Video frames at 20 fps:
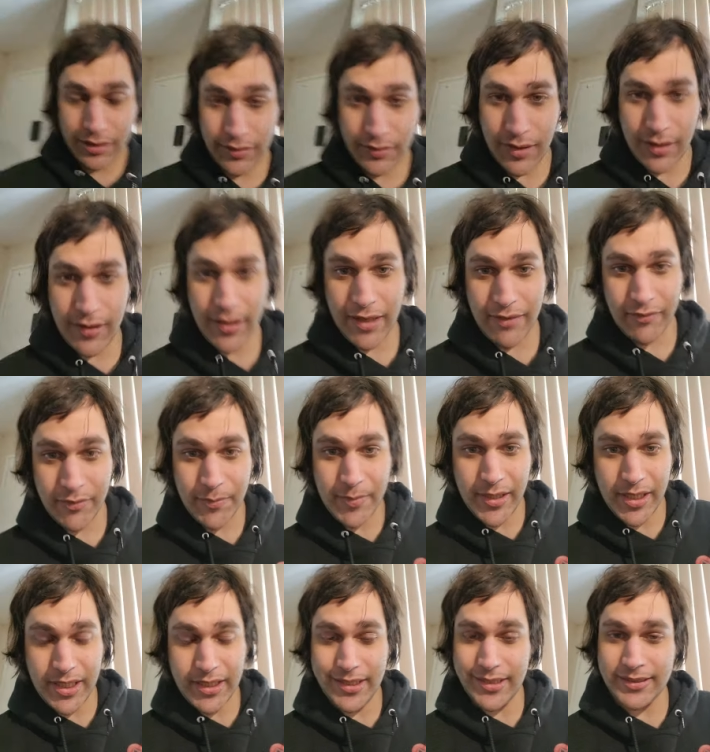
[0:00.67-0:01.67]
Hello
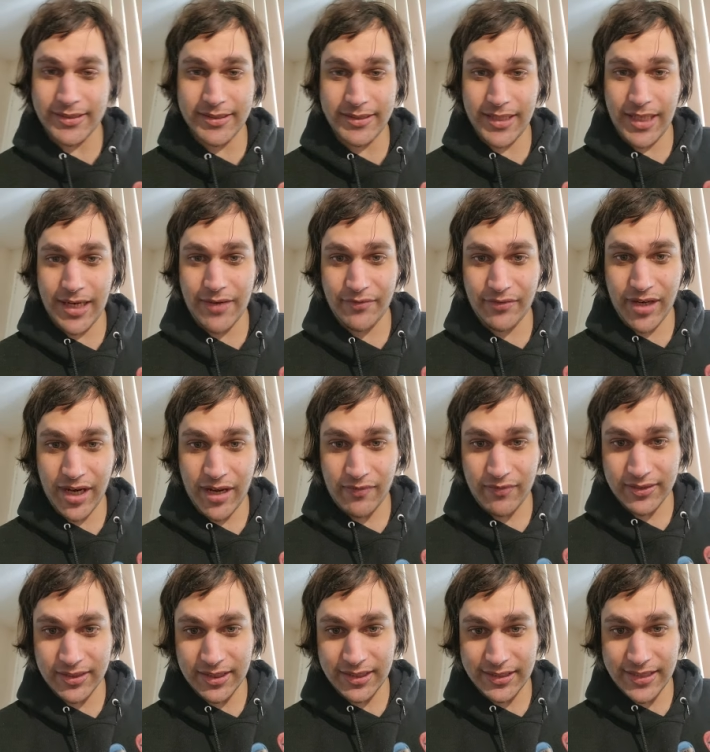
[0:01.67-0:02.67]
everybody, this is Dave
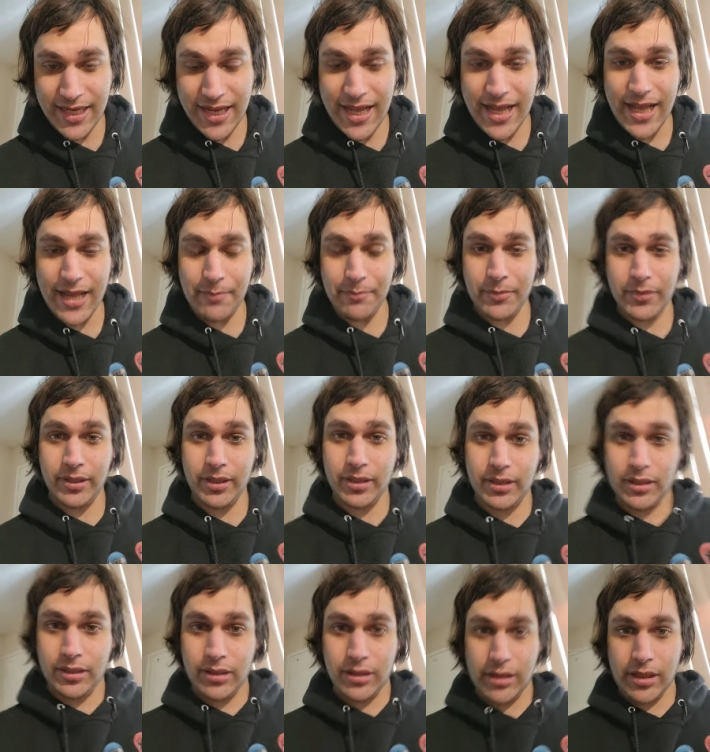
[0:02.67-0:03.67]
Travels in Time,
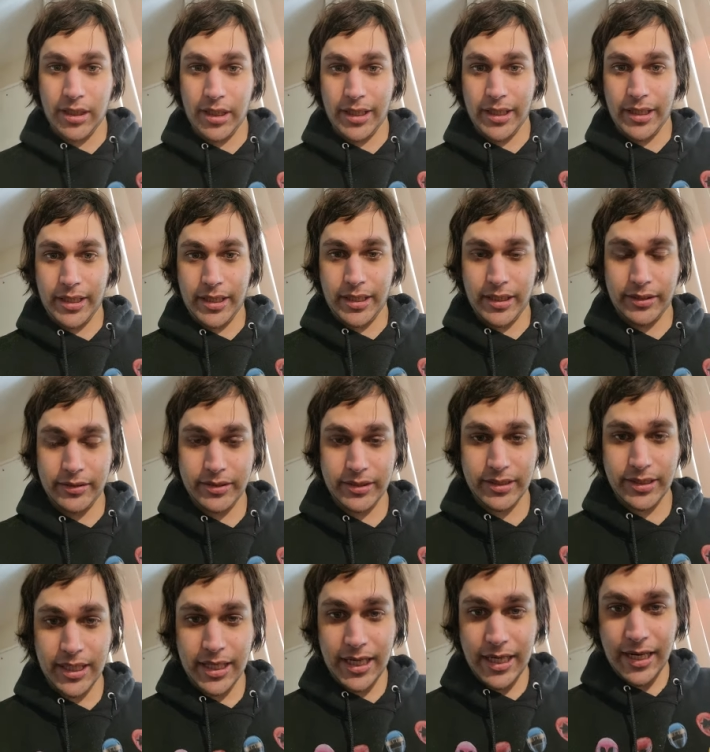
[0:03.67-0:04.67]
and
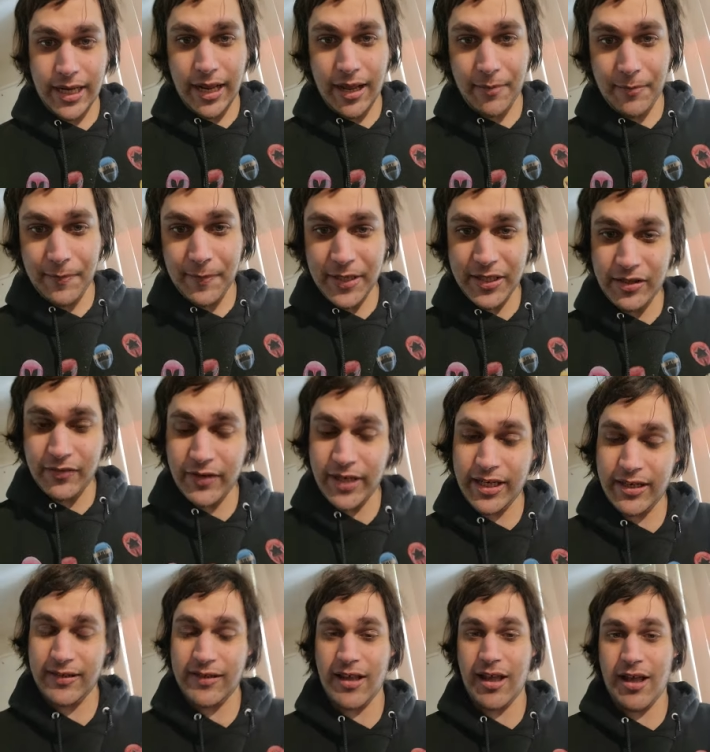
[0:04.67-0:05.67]
today I'm going to be doing
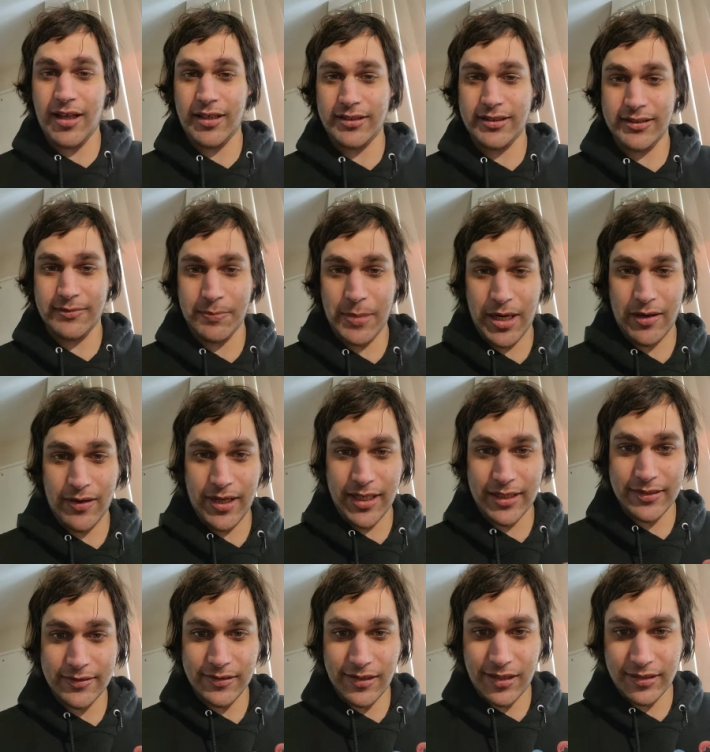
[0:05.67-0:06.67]
a Lost Power
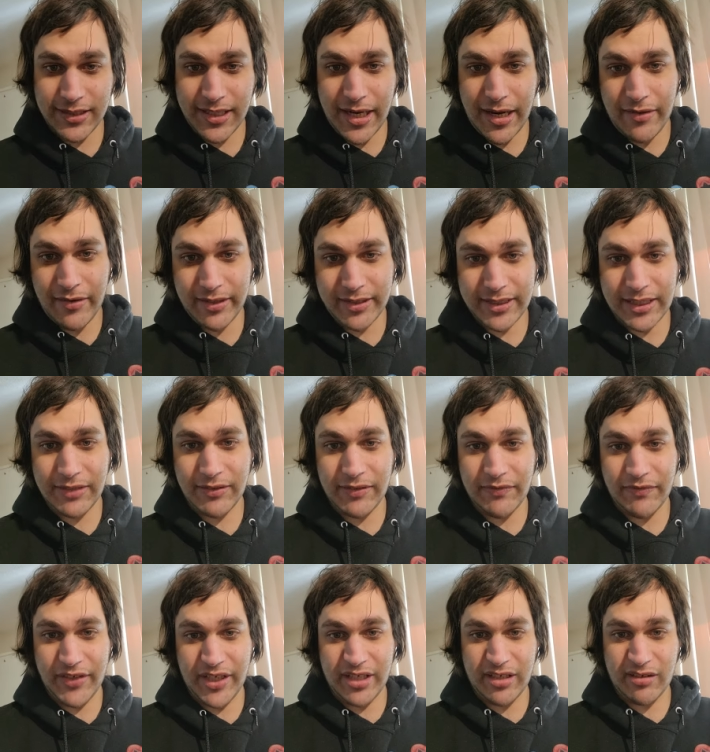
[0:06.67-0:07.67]
Rangers Lost Galaxy
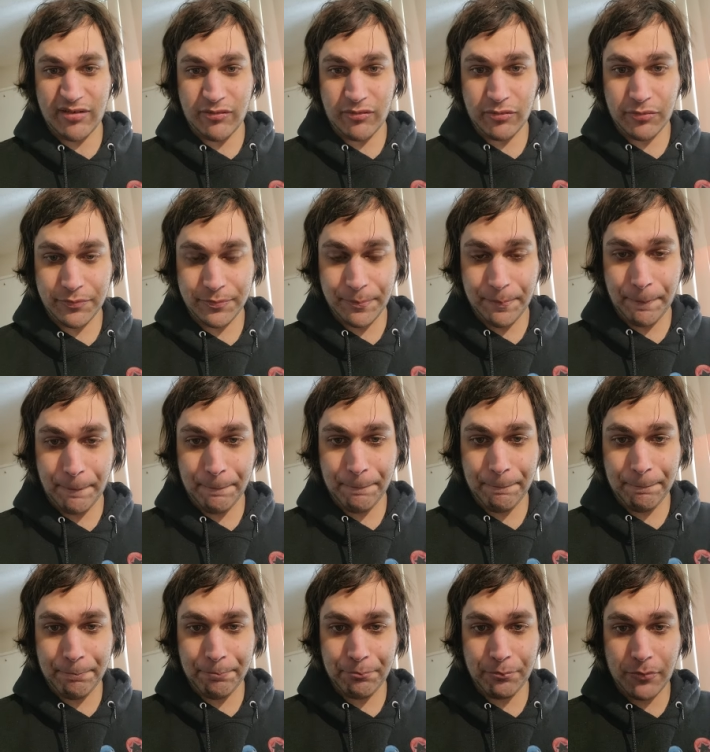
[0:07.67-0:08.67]
review.
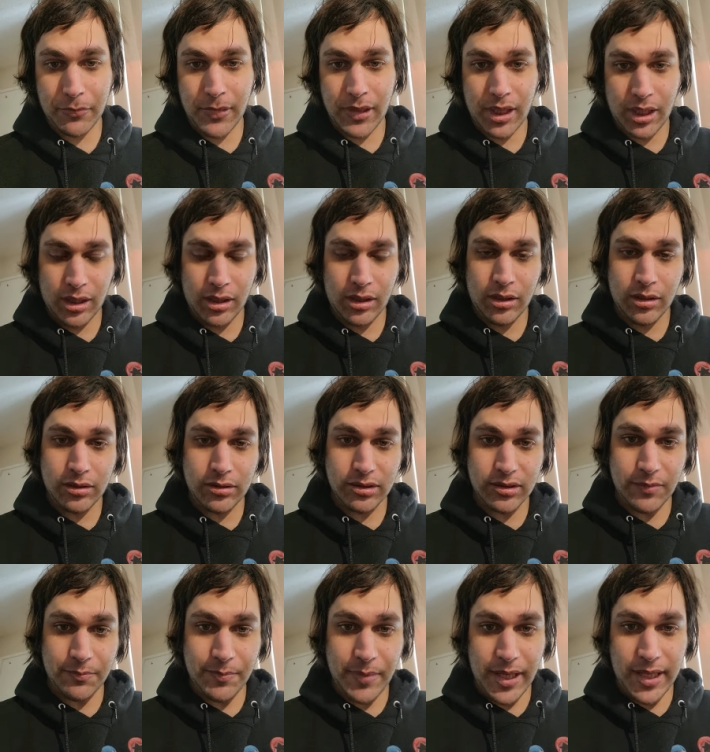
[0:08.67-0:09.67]

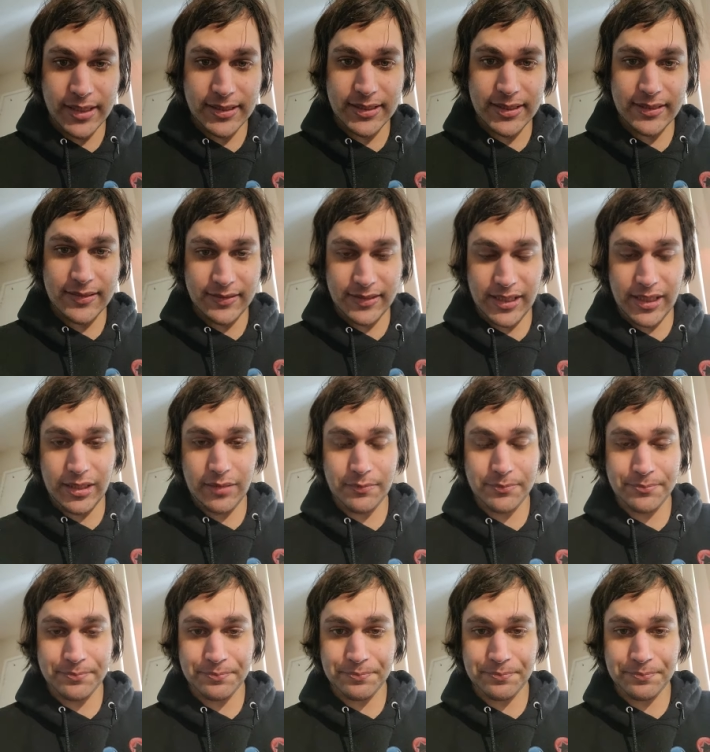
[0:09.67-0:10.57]
So basically,